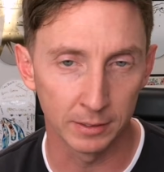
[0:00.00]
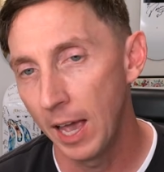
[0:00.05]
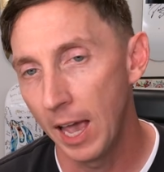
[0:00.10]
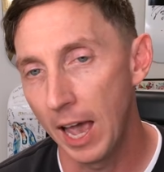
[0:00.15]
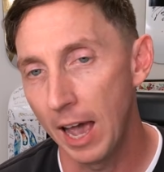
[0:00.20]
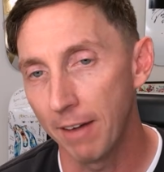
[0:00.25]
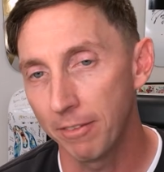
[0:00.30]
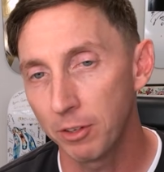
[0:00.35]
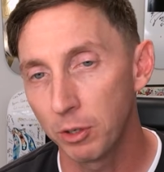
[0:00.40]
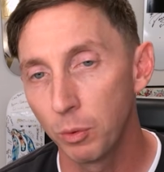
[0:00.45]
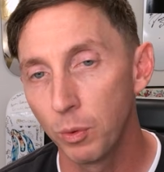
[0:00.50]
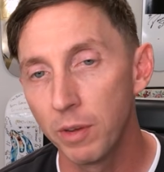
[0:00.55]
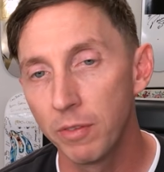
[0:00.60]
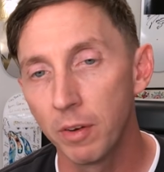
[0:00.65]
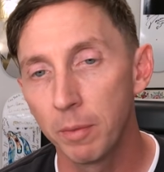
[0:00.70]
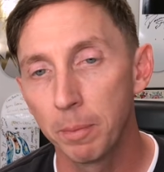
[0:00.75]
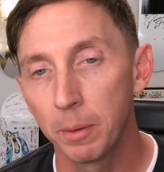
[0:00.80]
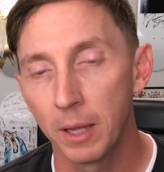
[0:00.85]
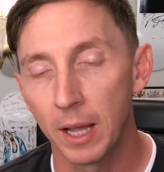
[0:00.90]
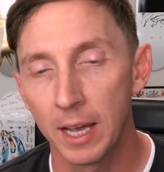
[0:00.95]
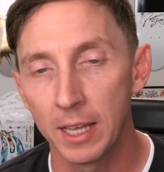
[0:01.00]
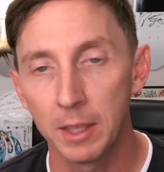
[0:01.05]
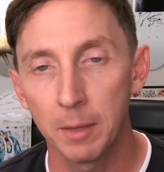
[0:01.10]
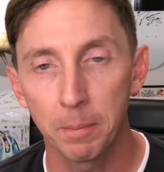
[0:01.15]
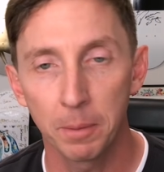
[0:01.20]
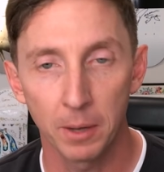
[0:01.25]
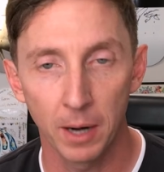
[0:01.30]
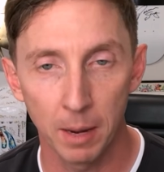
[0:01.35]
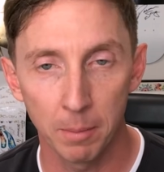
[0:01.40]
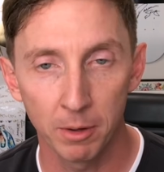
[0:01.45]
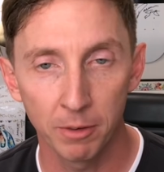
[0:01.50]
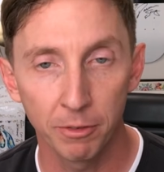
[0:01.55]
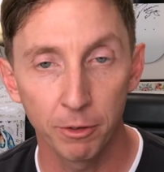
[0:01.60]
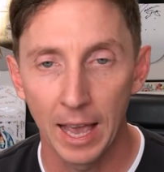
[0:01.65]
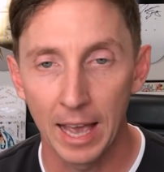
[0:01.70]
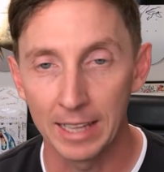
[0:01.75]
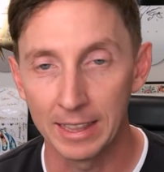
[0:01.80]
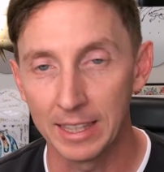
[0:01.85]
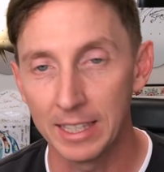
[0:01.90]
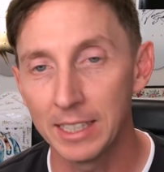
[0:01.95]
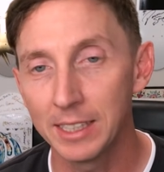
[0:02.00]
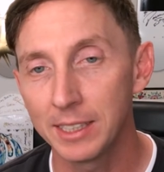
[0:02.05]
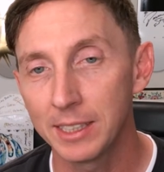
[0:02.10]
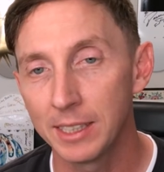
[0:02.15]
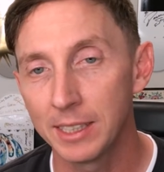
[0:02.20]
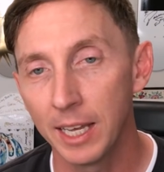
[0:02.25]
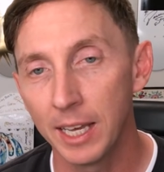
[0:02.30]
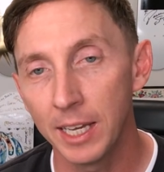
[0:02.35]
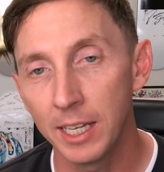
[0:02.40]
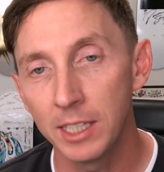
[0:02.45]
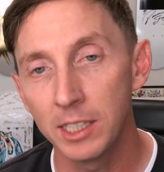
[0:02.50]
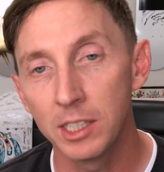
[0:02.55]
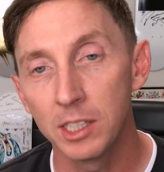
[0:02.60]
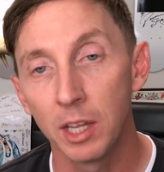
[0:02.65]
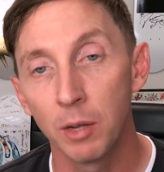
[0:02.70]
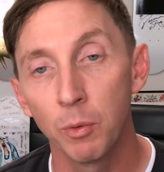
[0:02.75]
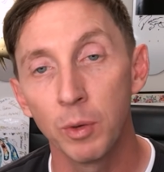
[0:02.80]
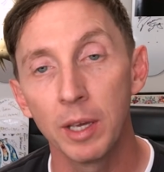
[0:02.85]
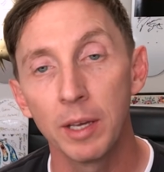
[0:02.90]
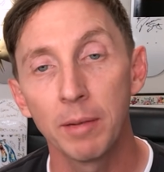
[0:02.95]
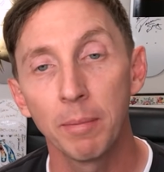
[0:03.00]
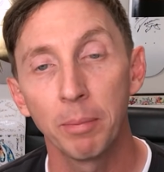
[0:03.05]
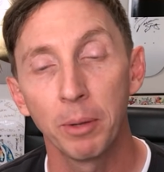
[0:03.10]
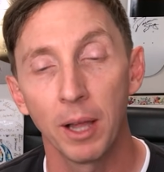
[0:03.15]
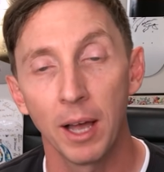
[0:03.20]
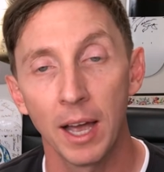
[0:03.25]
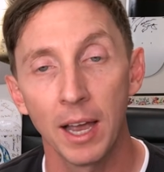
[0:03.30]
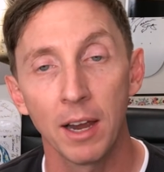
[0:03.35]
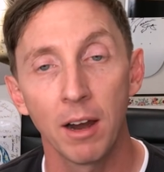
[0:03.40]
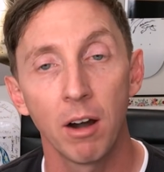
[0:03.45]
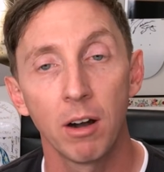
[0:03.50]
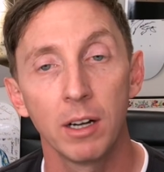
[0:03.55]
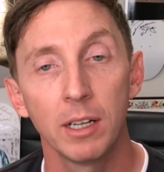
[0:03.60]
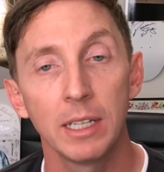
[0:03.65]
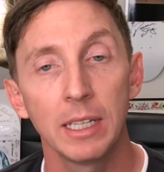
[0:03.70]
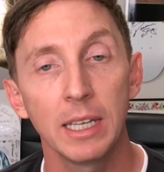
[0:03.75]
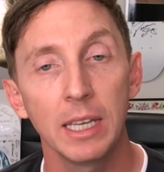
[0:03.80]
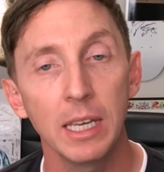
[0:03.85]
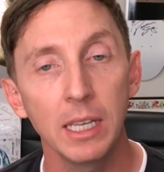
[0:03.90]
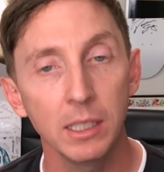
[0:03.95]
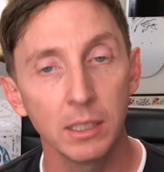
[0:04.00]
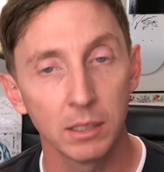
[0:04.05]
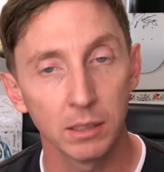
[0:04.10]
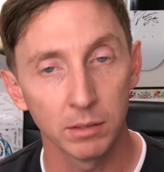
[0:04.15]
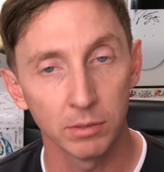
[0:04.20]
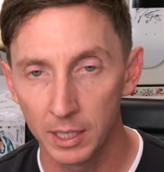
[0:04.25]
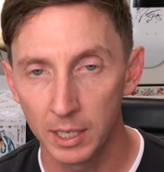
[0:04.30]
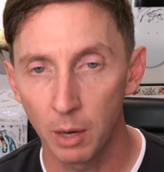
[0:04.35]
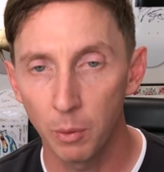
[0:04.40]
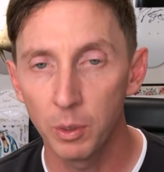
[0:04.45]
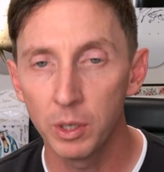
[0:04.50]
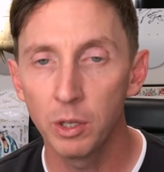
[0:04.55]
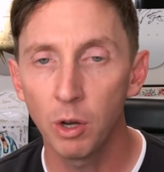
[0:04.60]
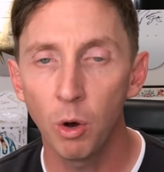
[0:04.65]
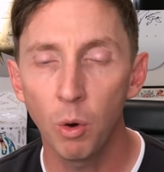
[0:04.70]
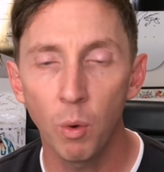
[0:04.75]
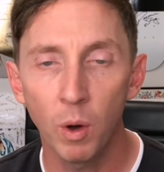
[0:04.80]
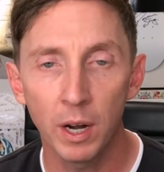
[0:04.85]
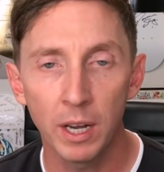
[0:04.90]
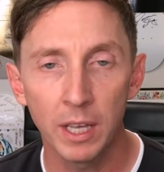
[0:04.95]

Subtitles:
After we've applied the primer, at this stage, then we apply our adhesive. Now, we don't want